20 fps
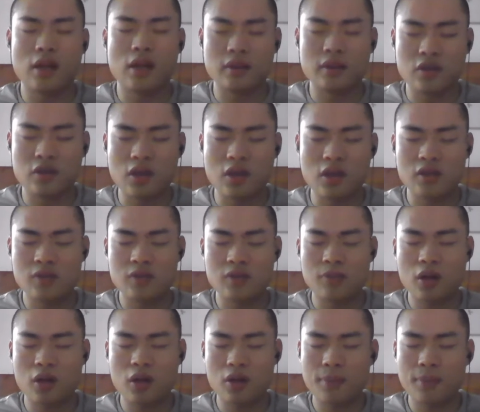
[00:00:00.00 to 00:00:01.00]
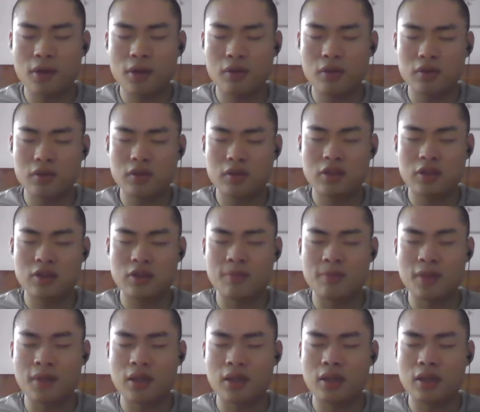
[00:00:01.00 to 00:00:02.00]
years blog posts,
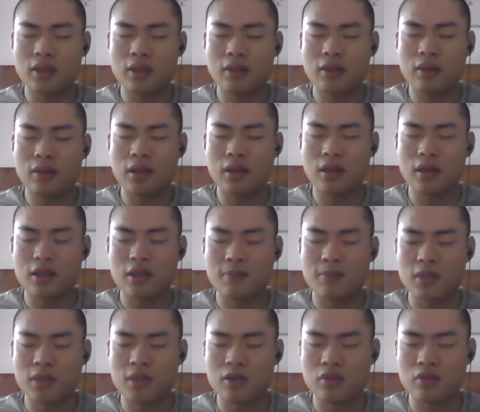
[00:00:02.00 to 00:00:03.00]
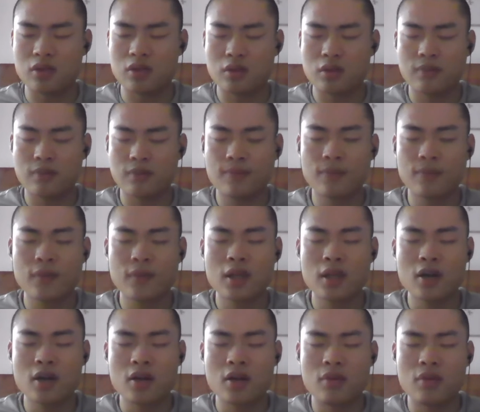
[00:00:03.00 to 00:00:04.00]
speaking engagement,
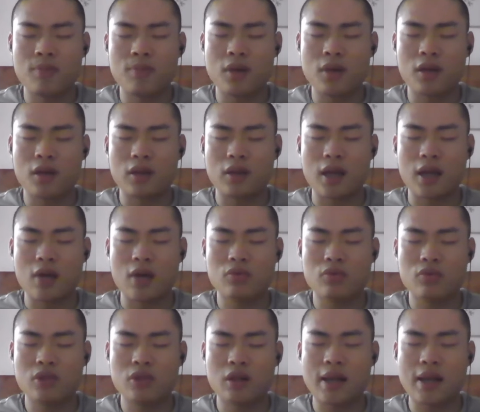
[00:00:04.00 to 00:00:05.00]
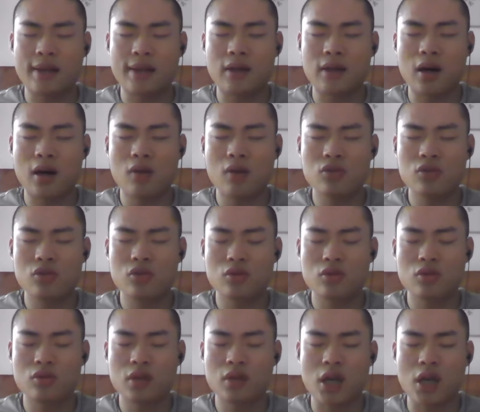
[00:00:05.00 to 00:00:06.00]
but I would like
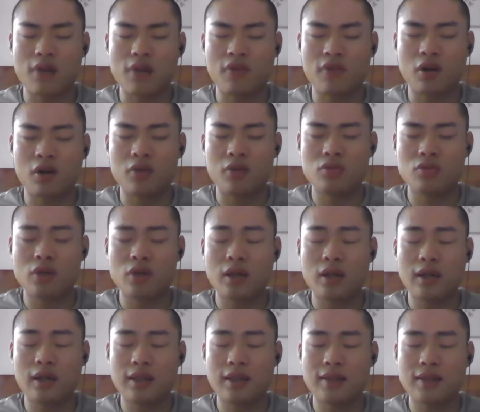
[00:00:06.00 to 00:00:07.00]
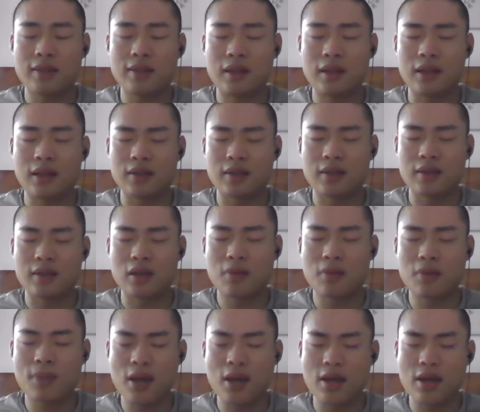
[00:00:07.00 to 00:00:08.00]
also have a really slick single
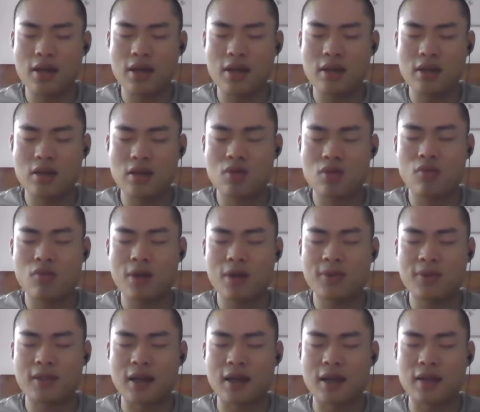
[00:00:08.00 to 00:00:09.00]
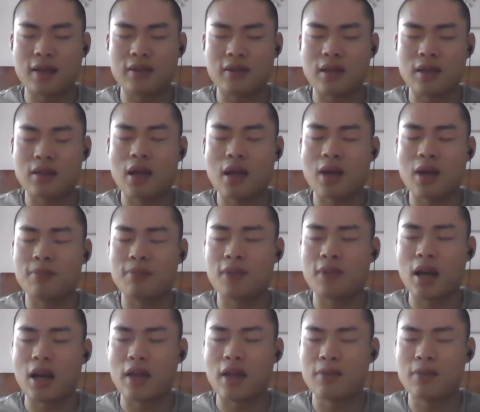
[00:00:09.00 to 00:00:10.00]
page website that have
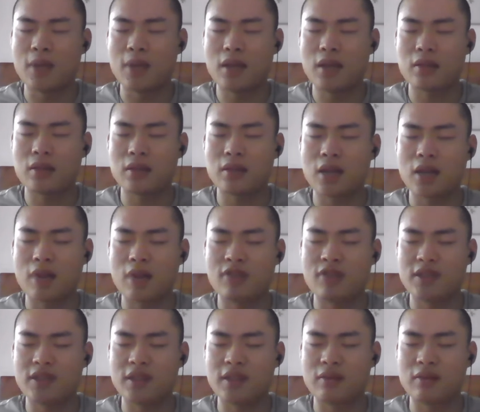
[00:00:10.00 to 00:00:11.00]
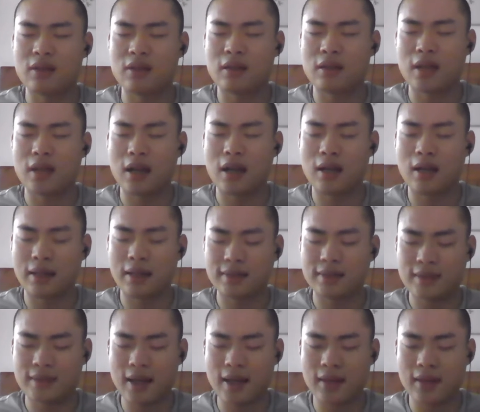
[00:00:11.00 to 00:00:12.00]
animation, everything like
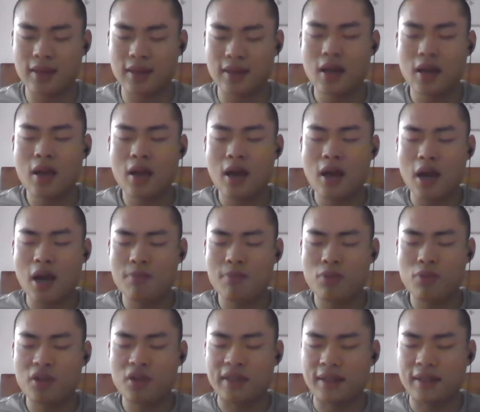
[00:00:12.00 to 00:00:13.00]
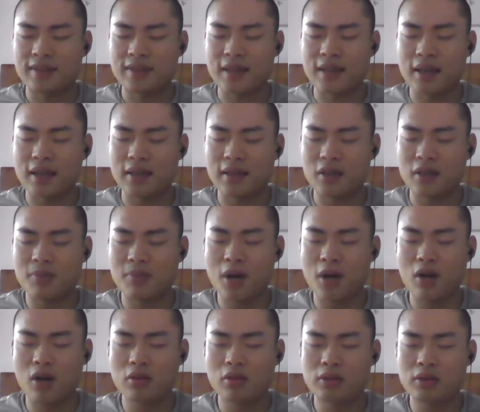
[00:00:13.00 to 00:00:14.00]
that. I'm pretty excited
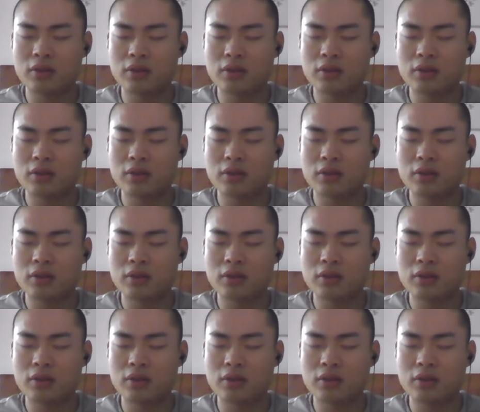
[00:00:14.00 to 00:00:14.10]
about